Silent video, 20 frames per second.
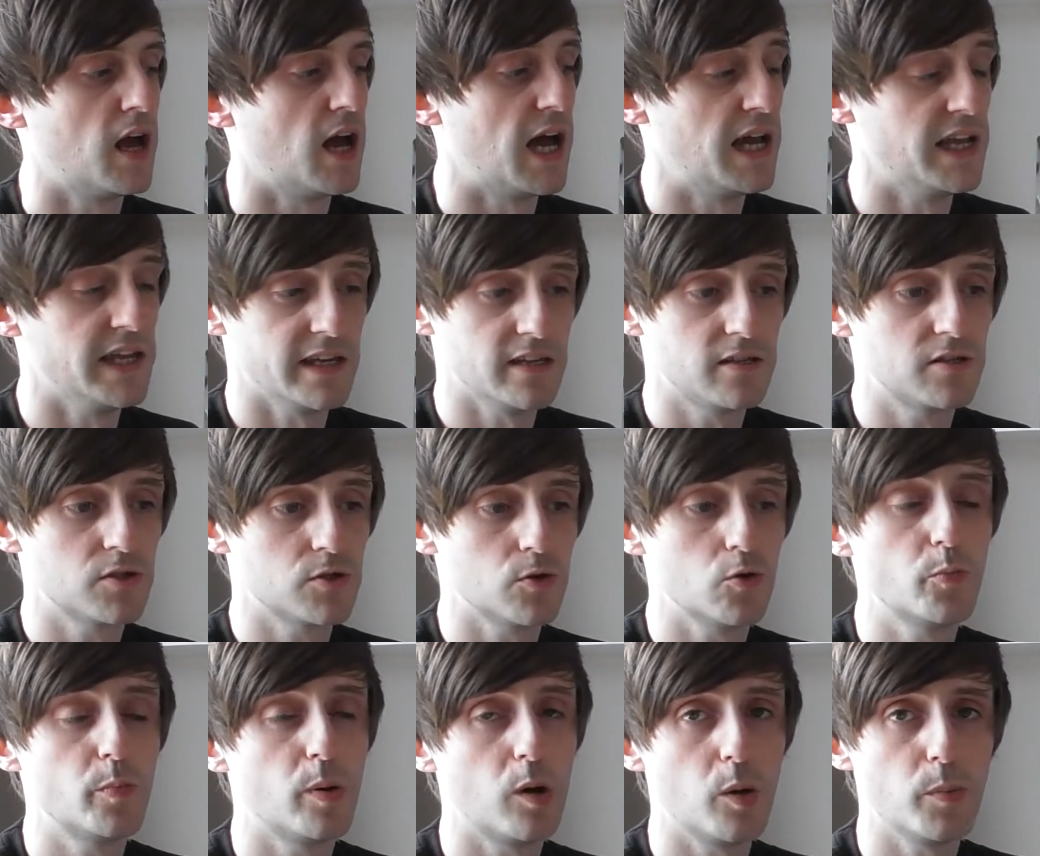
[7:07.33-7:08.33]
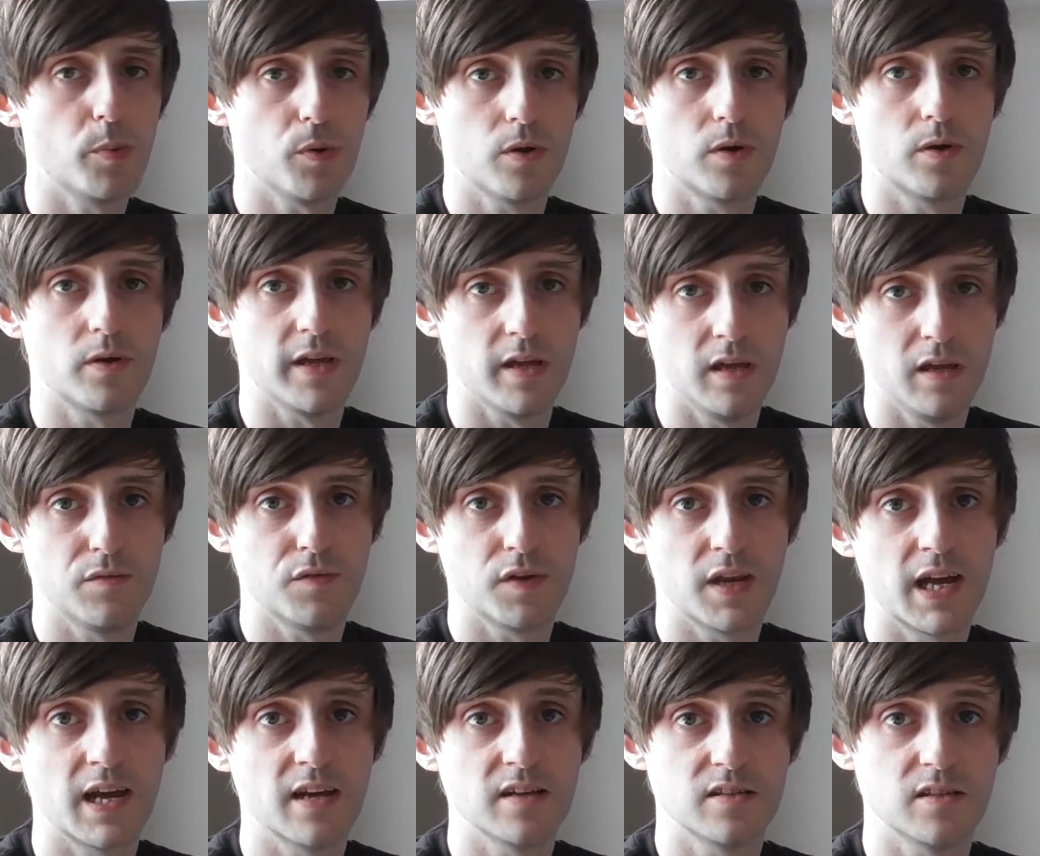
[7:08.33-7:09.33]
I, it's so popular, it even
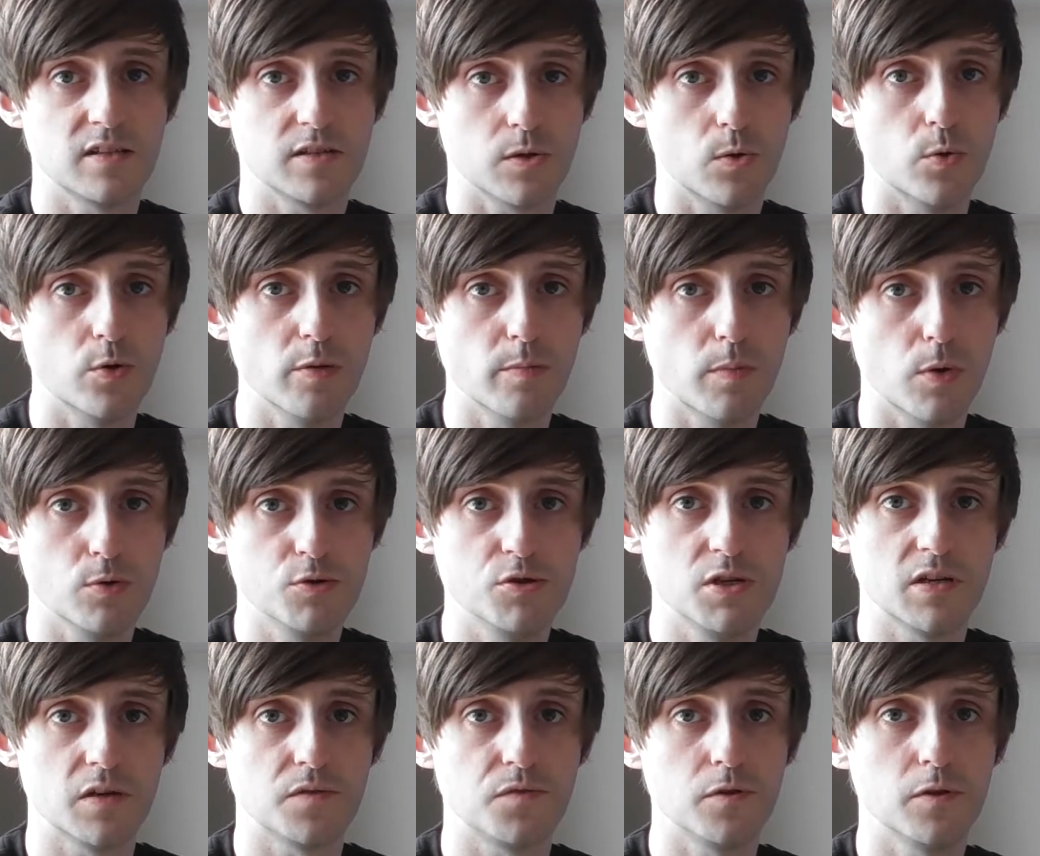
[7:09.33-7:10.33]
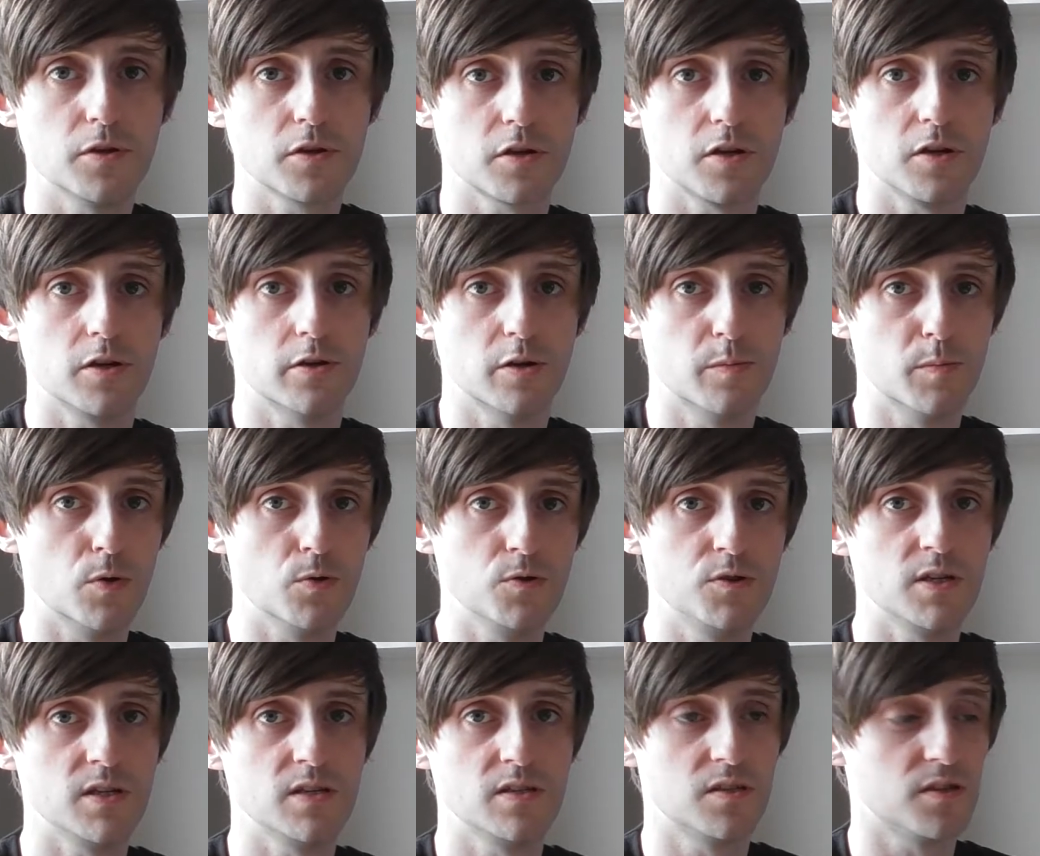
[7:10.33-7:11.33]
has its own emoji. If you look at your
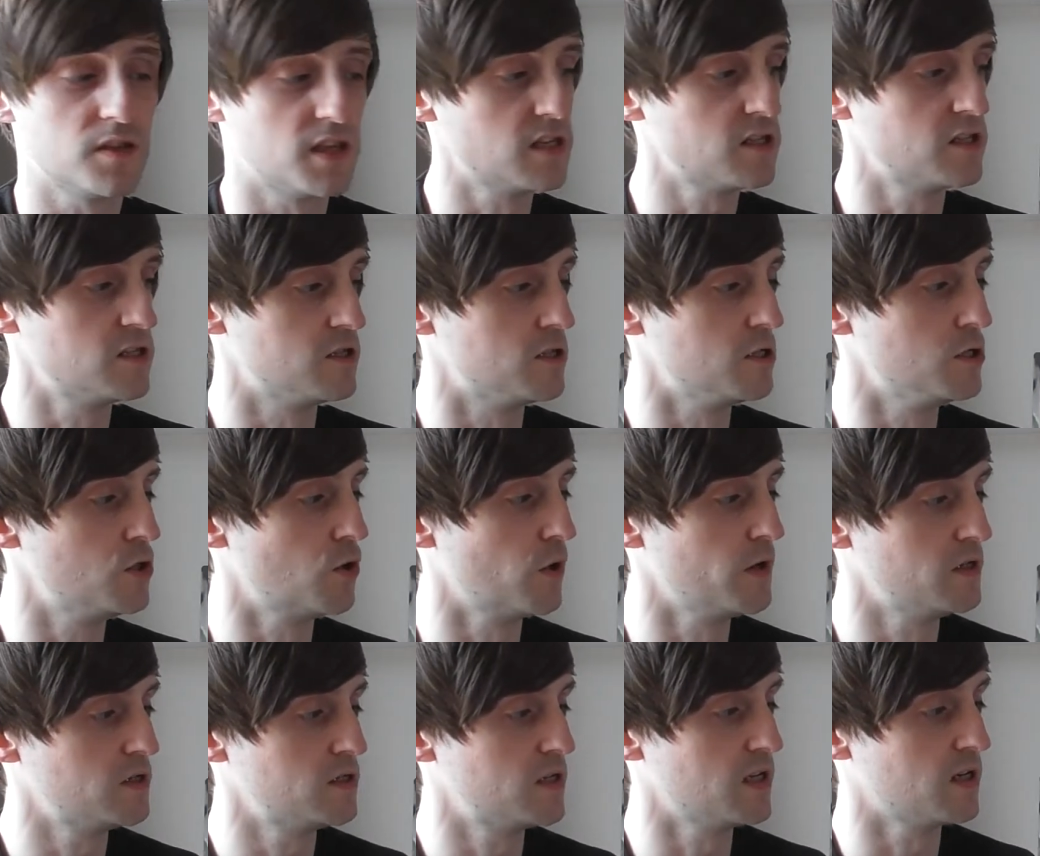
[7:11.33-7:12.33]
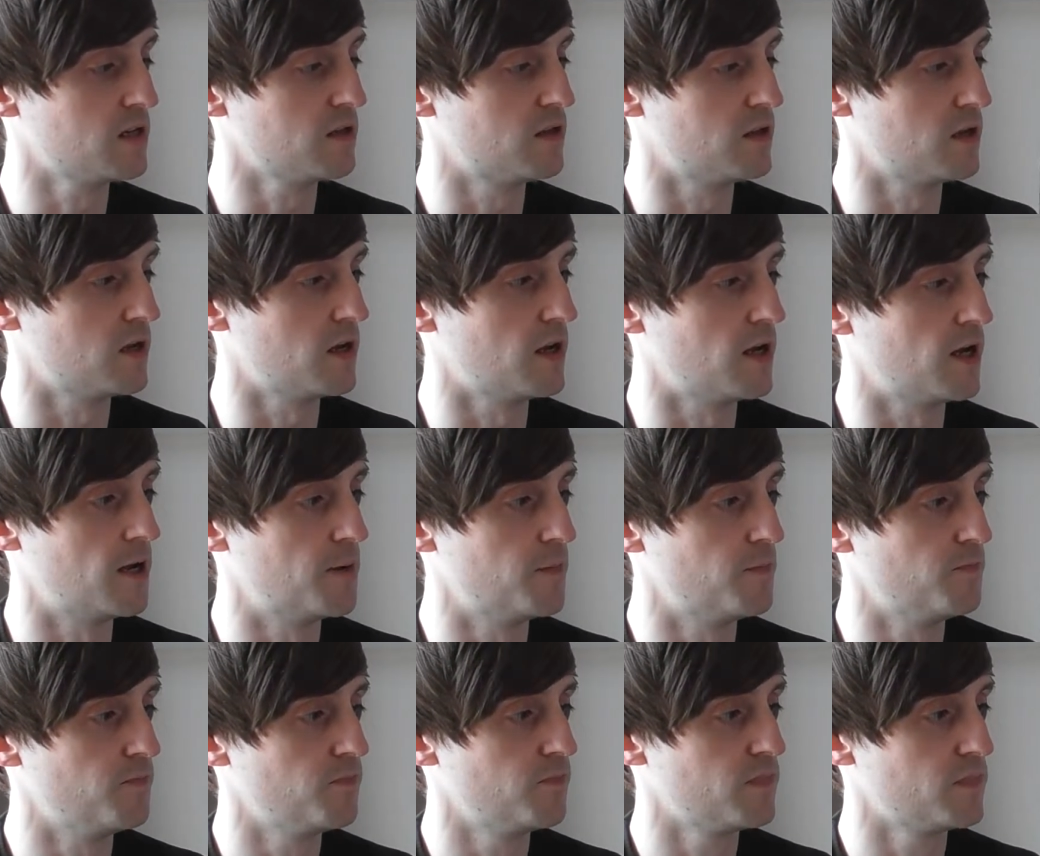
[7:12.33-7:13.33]
emojis, this is the joystick that
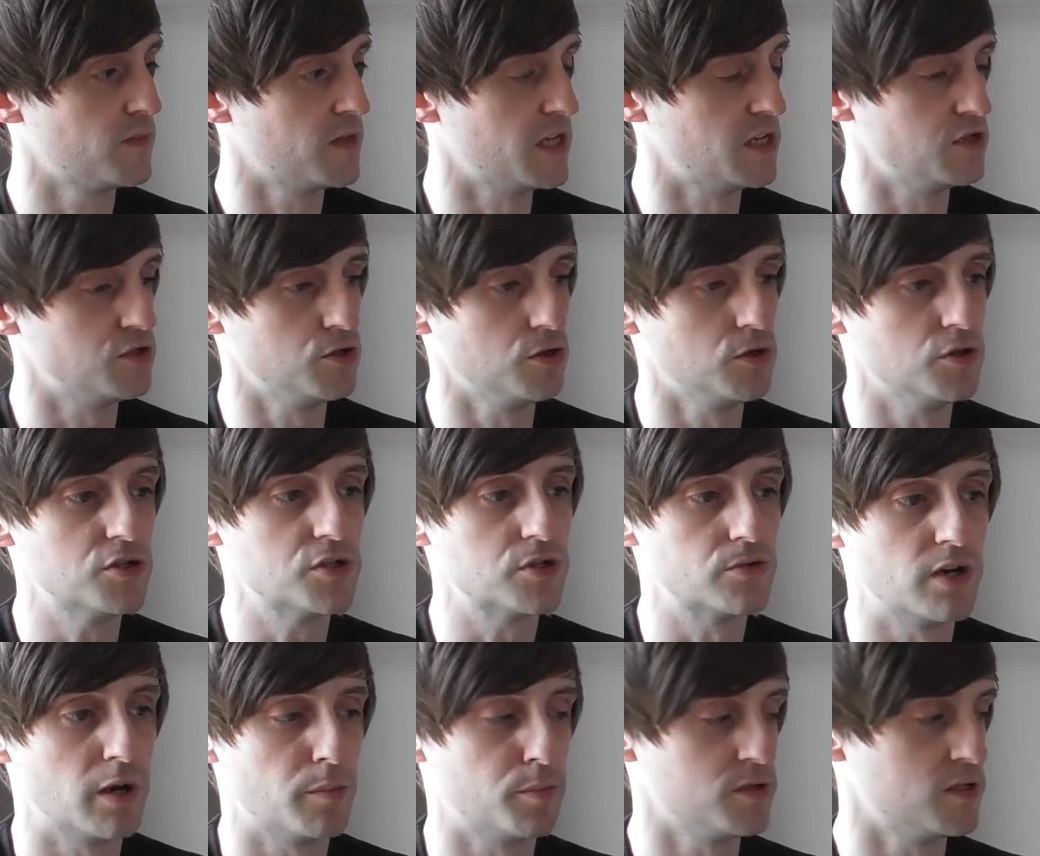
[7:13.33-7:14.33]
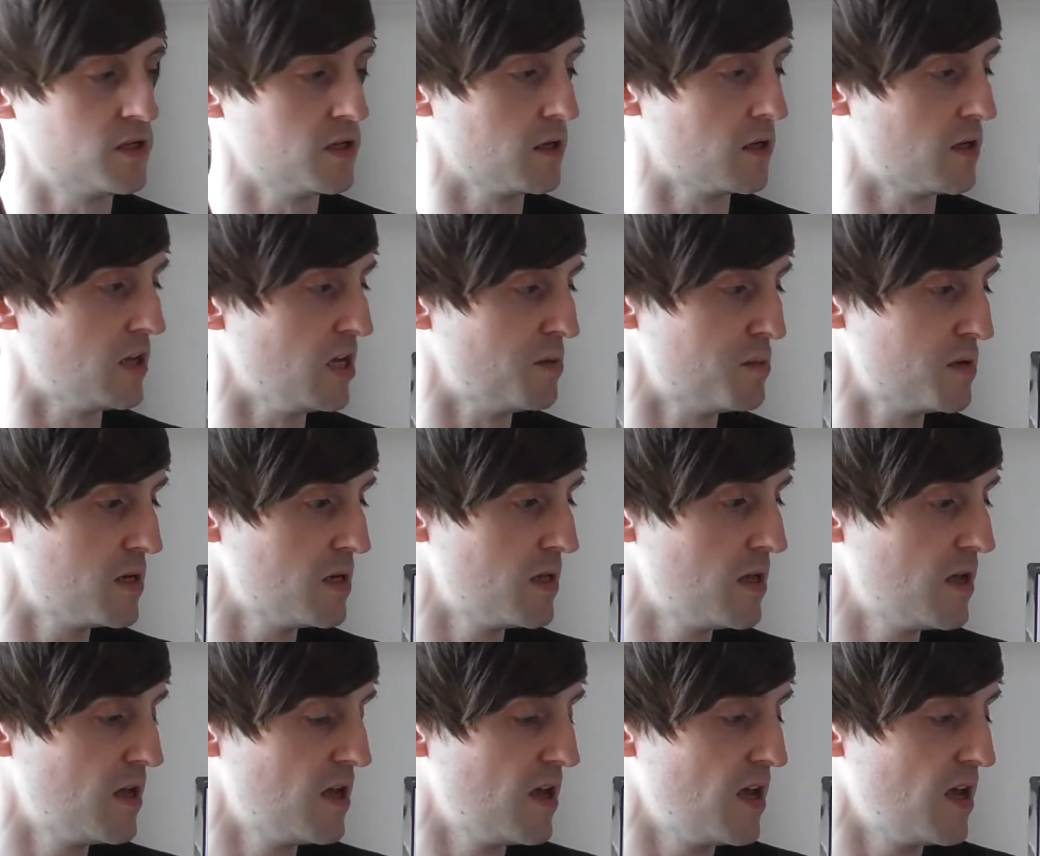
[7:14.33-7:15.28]
um, is used to represent gaming.